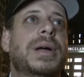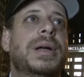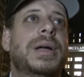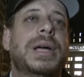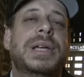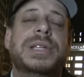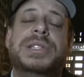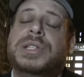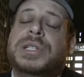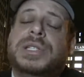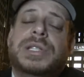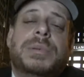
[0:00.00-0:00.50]

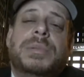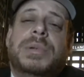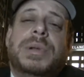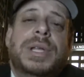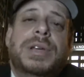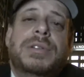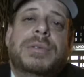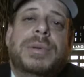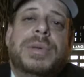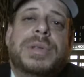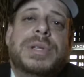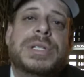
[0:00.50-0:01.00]
It's just
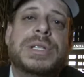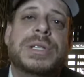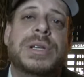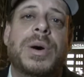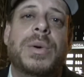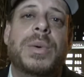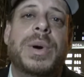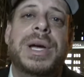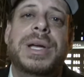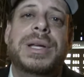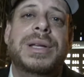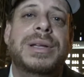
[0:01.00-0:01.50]
unbelievable. There's no
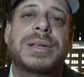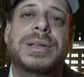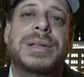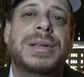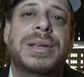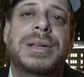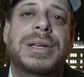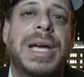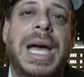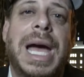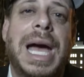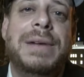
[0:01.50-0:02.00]
way.
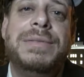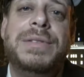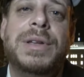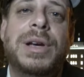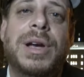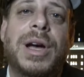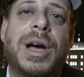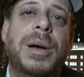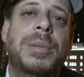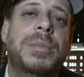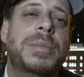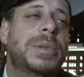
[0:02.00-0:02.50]
You have to
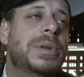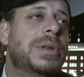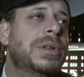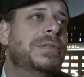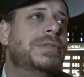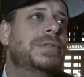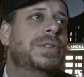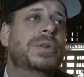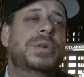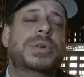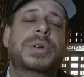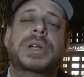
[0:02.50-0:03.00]
come. The
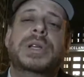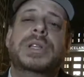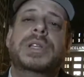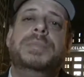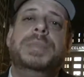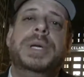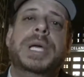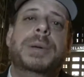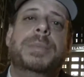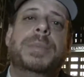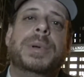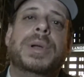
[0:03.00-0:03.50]
food, the
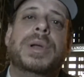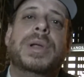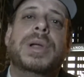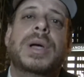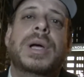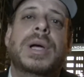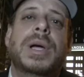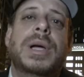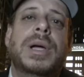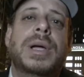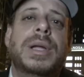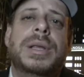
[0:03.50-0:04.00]
people,
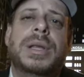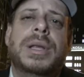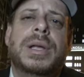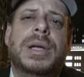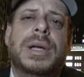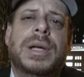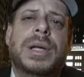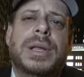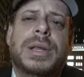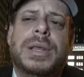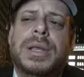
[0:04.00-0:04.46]
the